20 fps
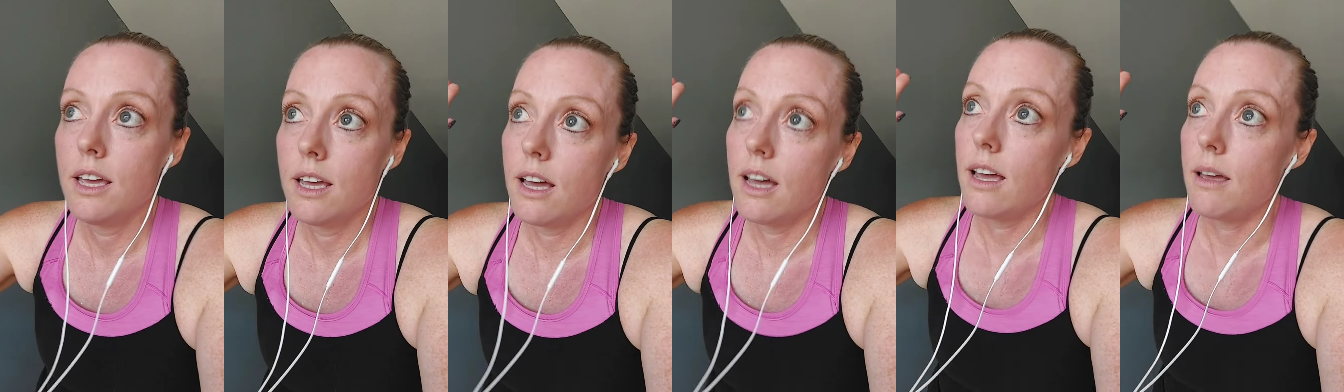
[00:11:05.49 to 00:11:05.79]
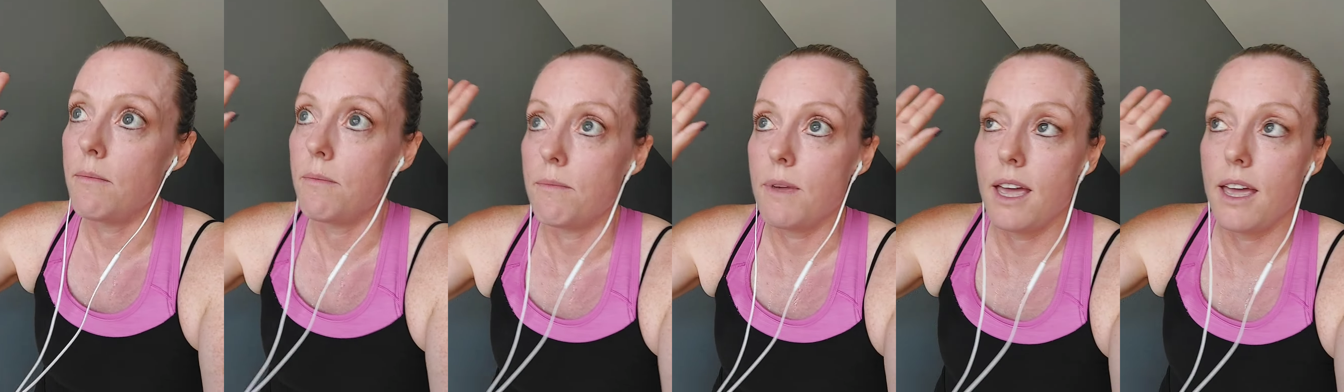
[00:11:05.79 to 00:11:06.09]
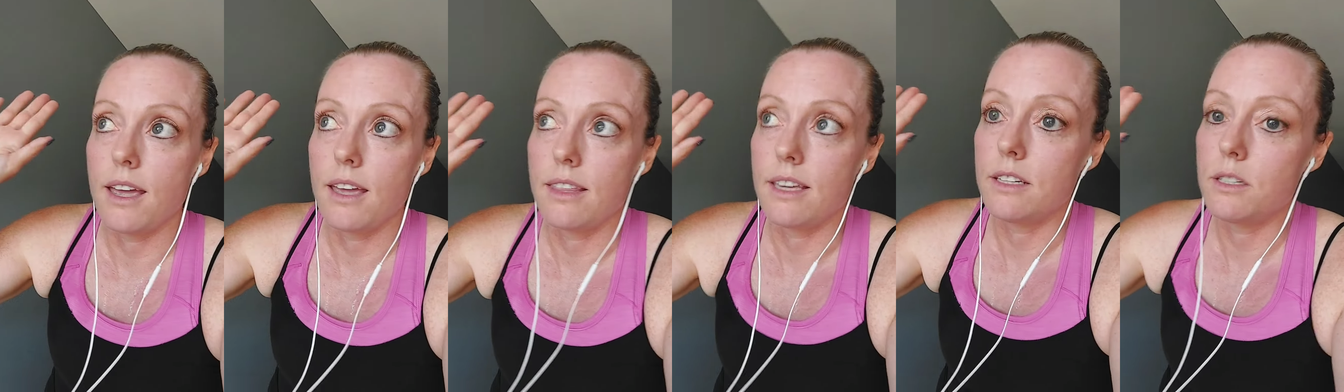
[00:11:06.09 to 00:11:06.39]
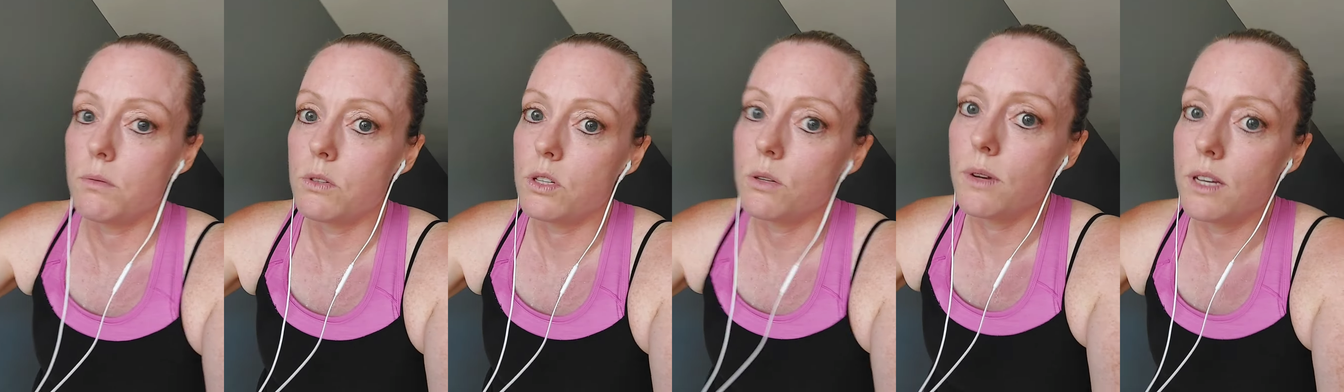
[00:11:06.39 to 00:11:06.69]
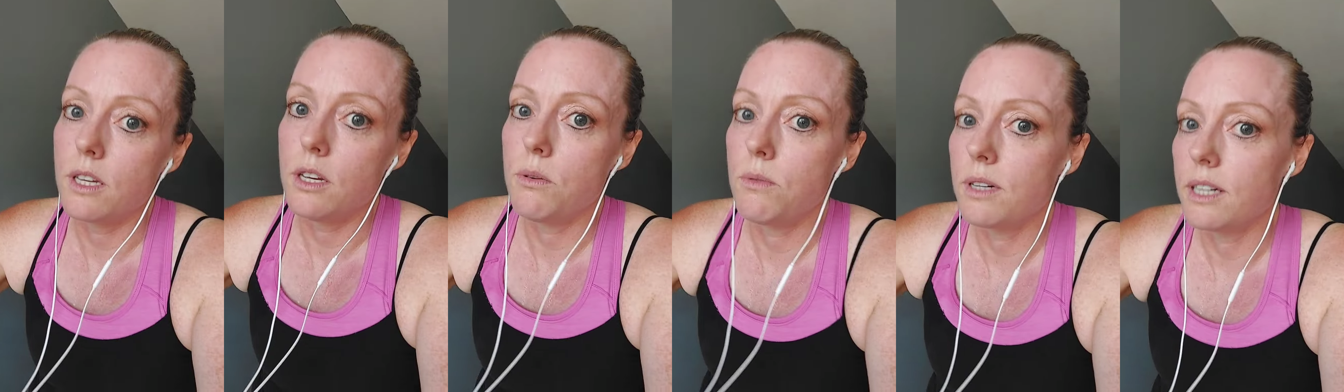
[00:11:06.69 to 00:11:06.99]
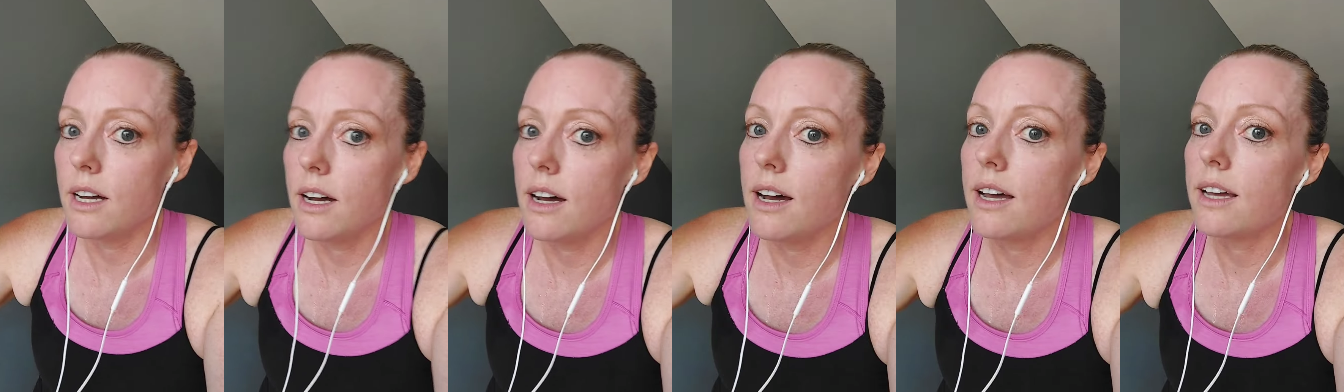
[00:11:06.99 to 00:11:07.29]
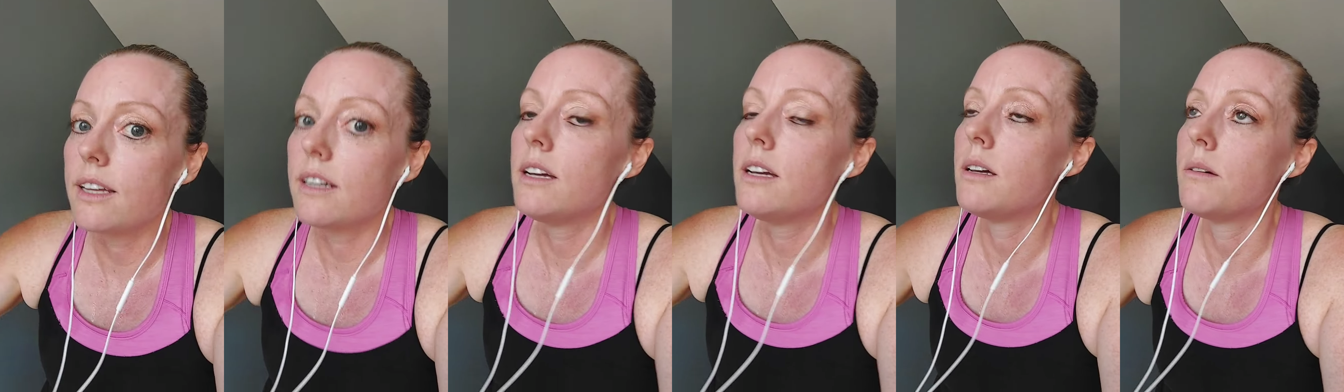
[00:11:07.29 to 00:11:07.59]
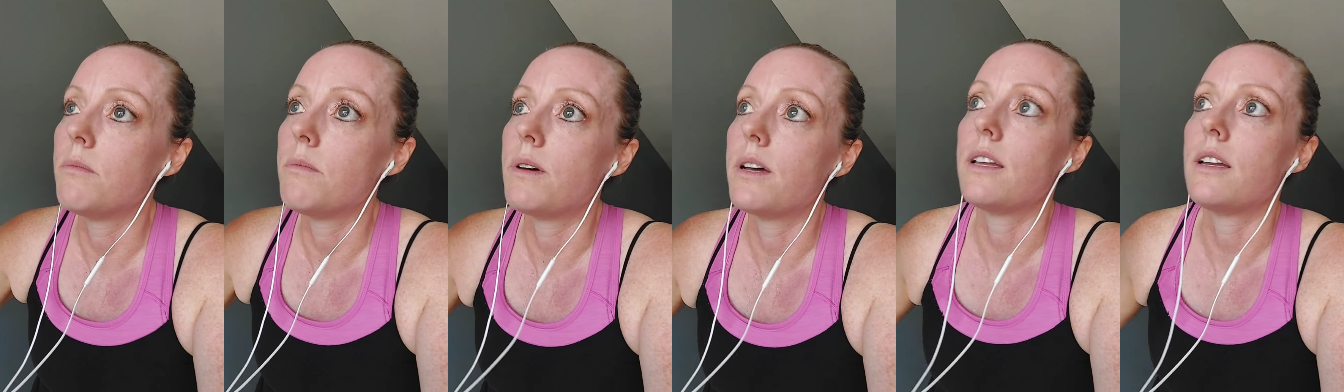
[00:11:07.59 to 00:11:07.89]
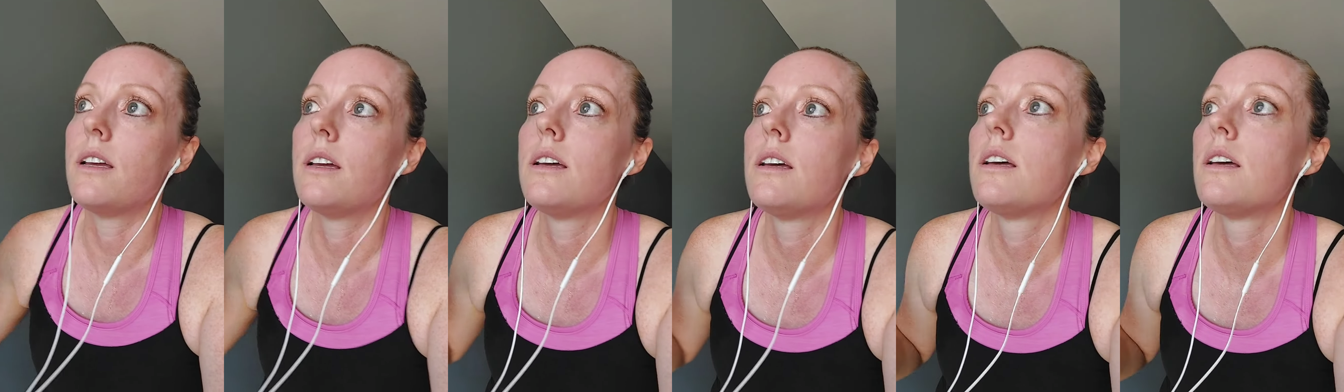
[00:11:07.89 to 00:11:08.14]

I'm, um, hey, that's between you and God, but,